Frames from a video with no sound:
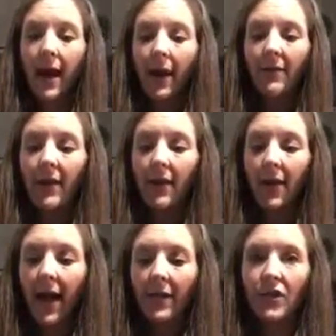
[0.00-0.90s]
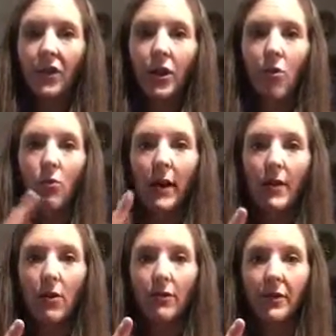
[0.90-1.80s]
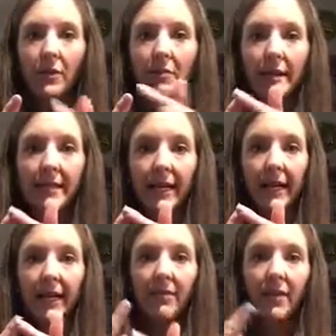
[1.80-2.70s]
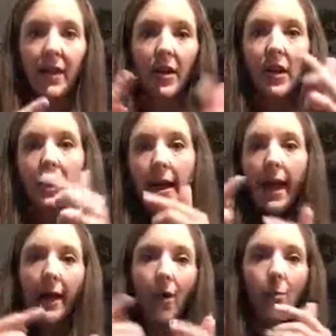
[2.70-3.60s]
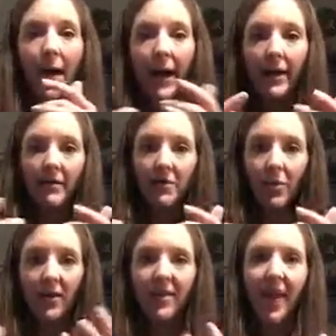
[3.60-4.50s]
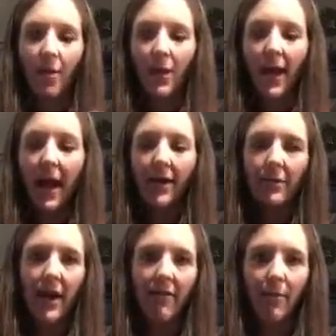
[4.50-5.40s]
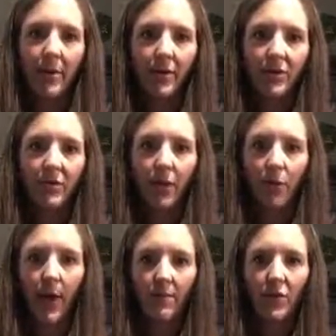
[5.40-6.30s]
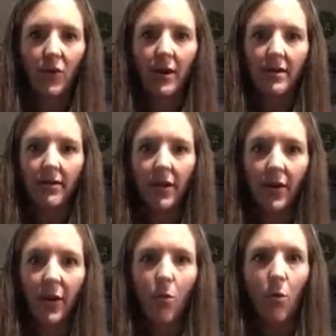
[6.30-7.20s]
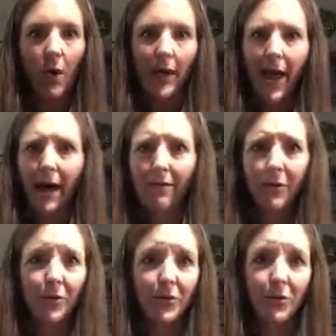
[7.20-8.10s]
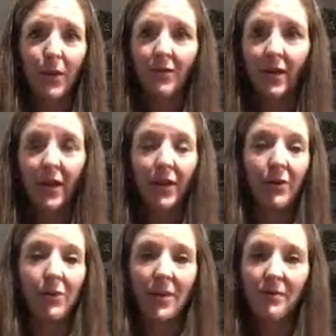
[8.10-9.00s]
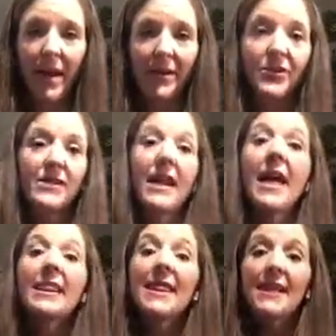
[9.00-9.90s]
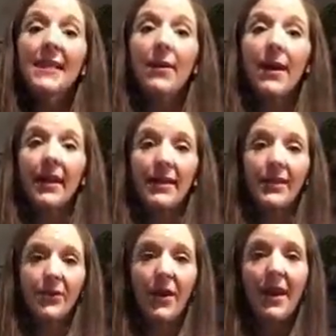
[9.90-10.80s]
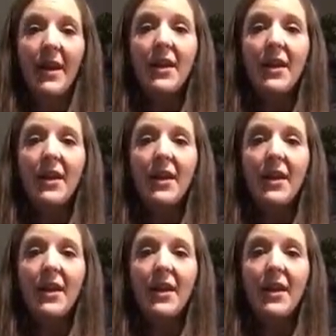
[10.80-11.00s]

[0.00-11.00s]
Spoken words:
And then I'll actually go right over to my second finger and go back and forth. That way I don't have a bunch of nail wraps trying to figure out what half goes to what finger and what matches. That's how I like to do it.